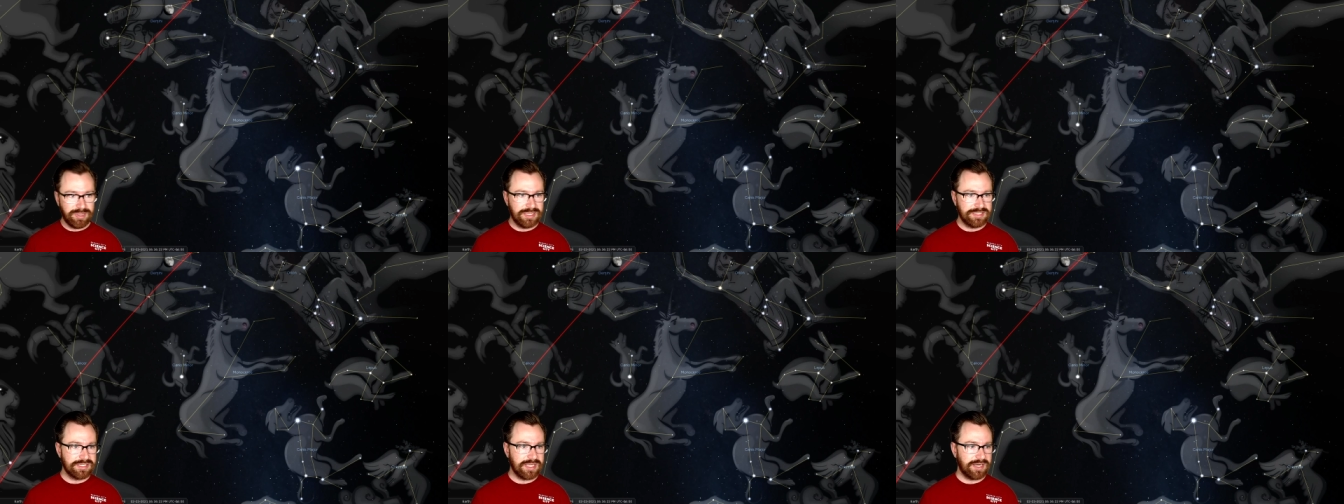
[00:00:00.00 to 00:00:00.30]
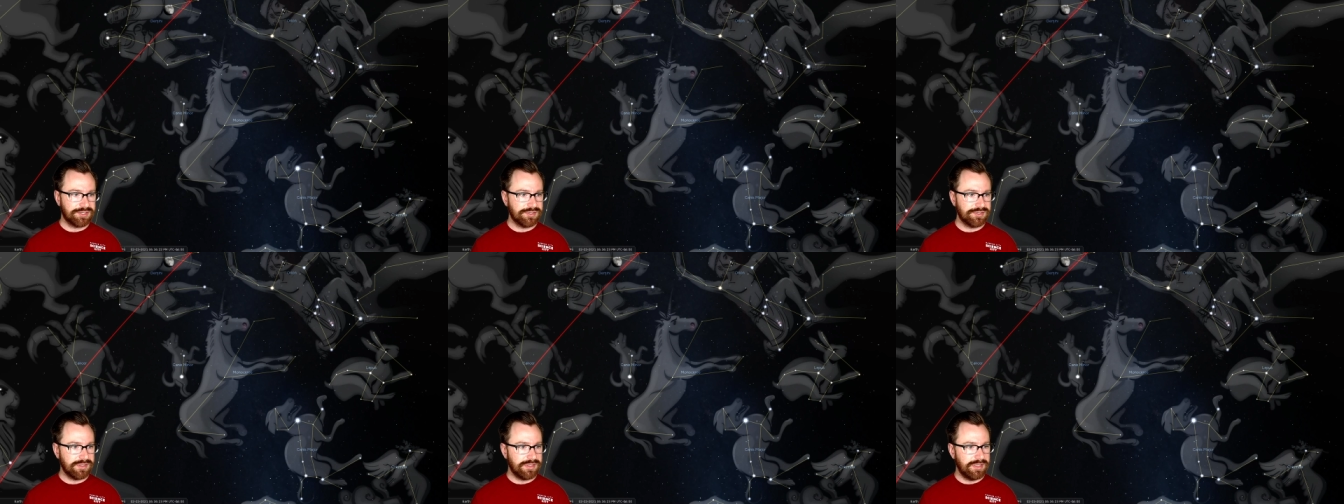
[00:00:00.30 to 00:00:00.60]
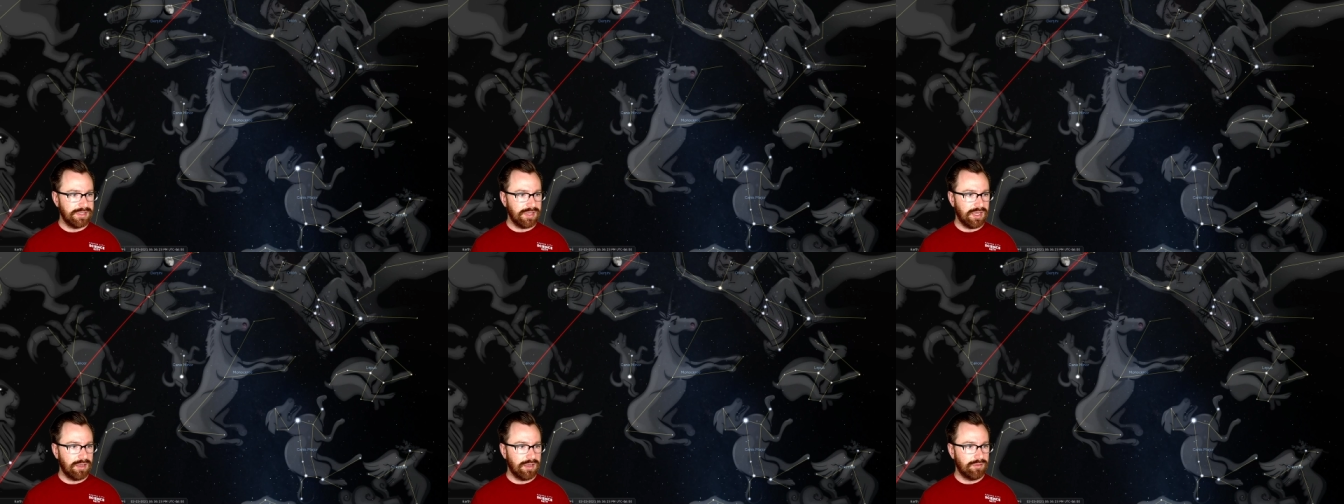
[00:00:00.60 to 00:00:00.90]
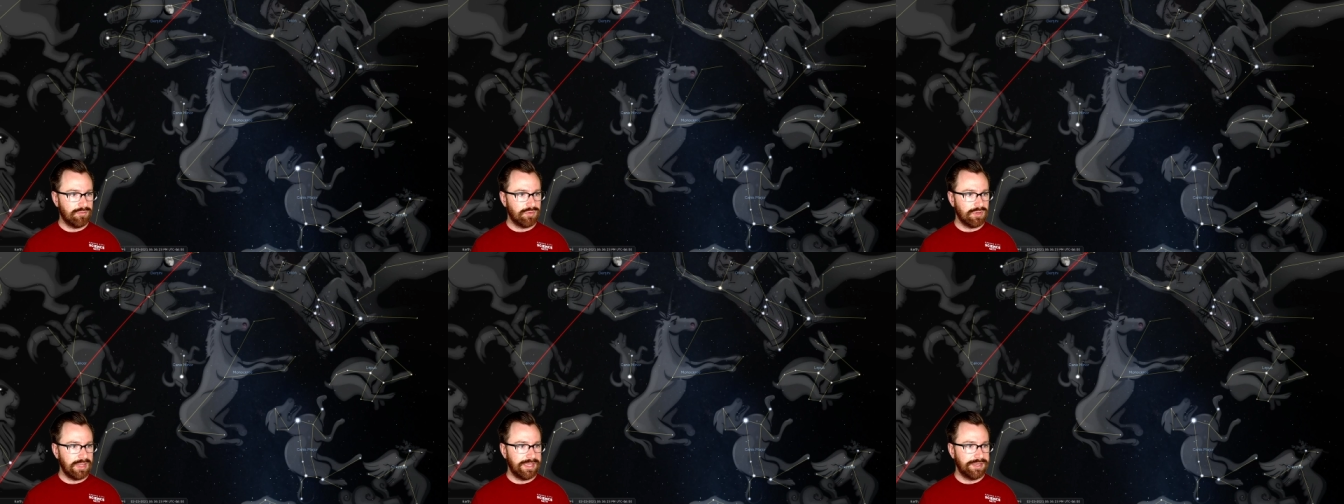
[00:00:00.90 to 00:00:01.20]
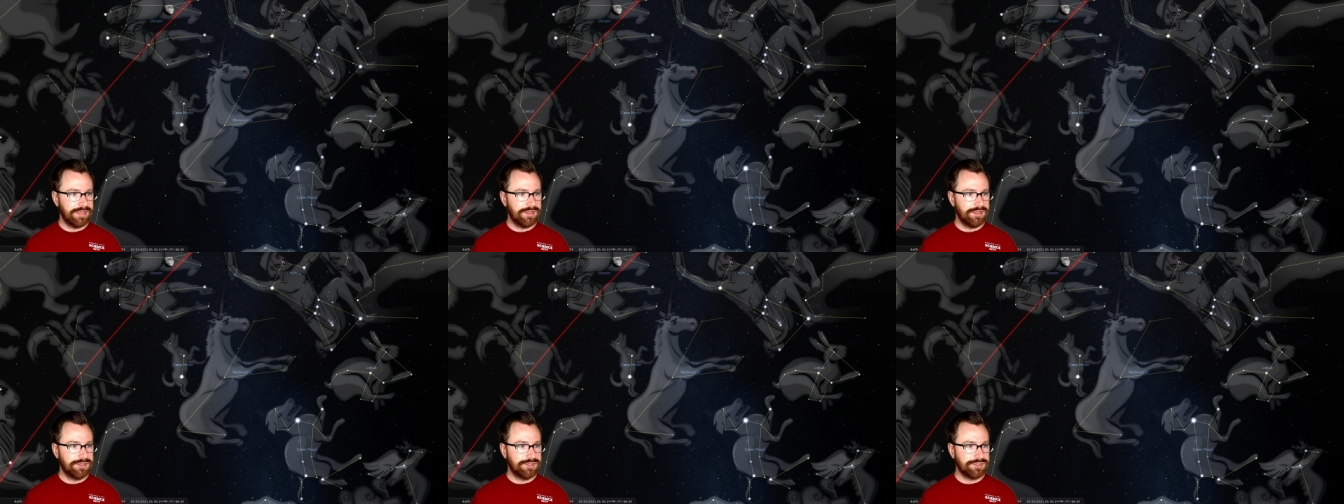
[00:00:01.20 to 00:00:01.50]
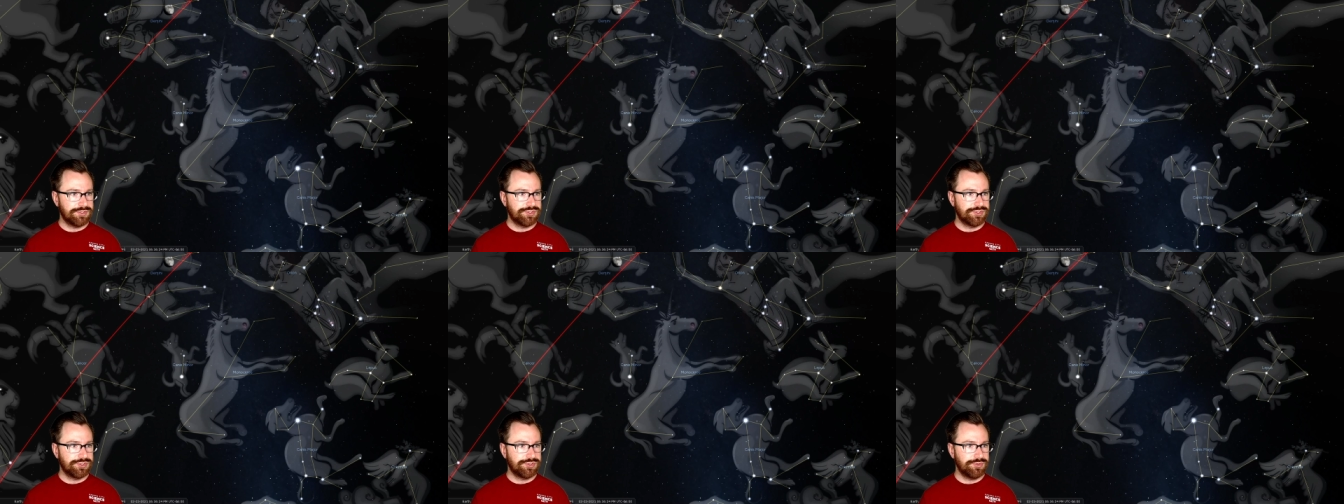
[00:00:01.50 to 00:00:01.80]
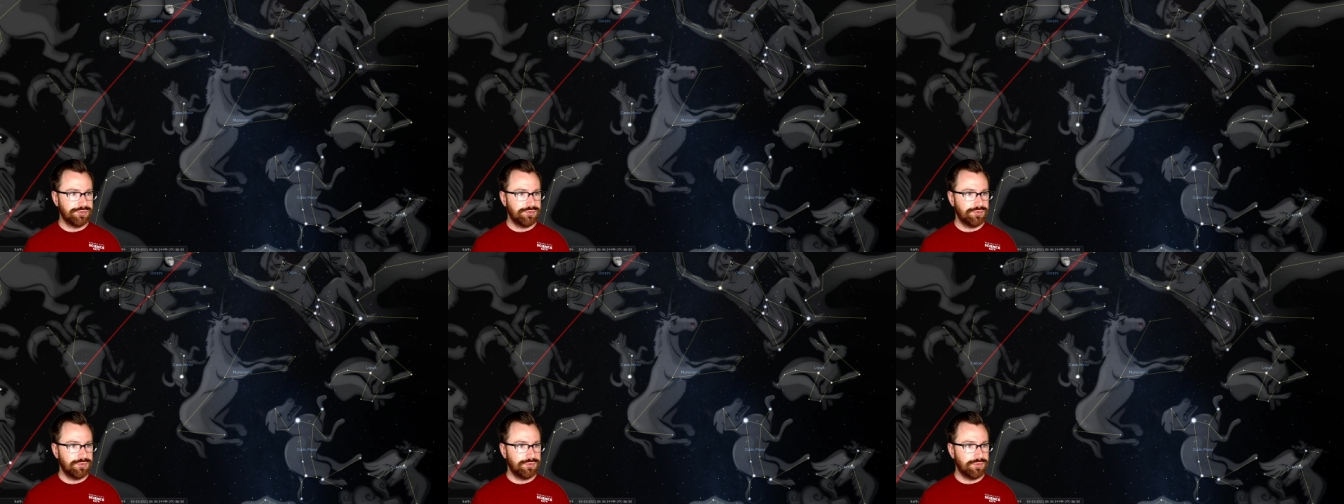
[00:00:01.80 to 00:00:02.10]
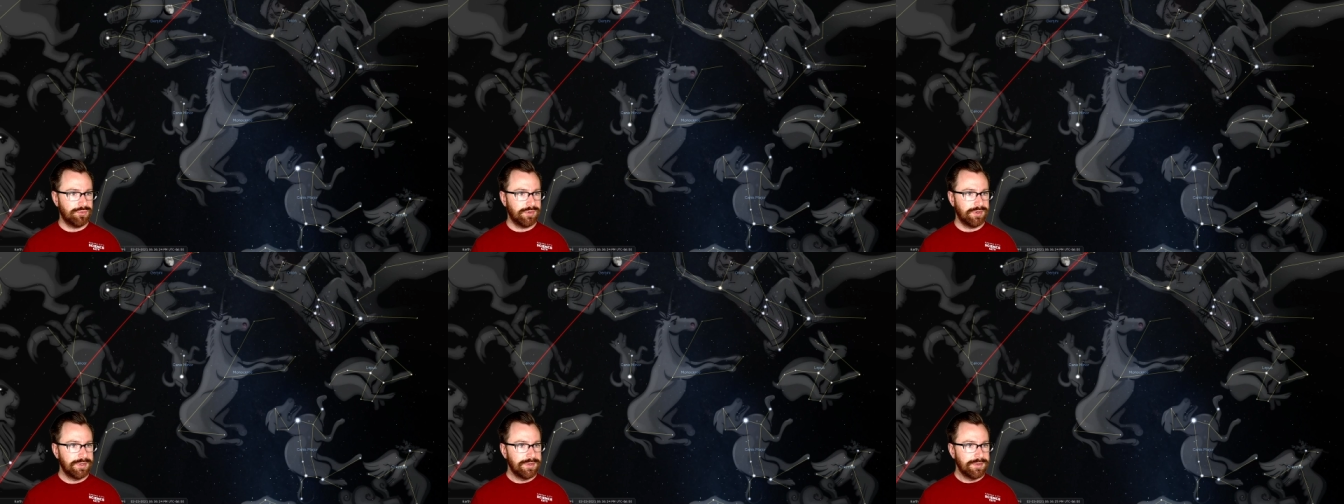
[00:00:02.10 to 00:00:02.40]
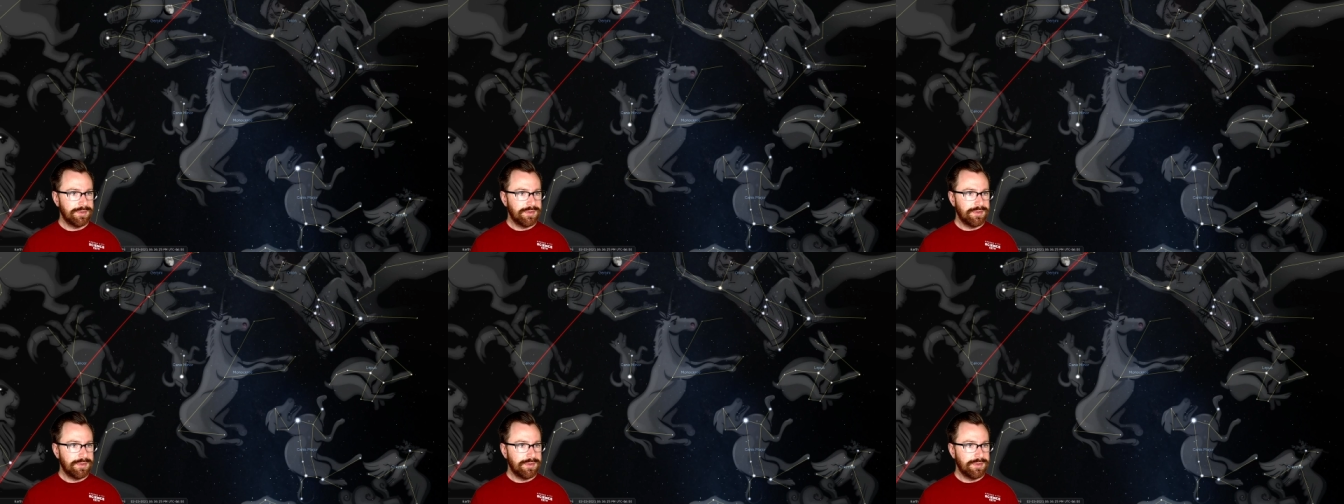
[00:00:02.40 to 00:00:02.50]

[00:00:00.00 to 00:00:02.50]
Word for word: It's actually related to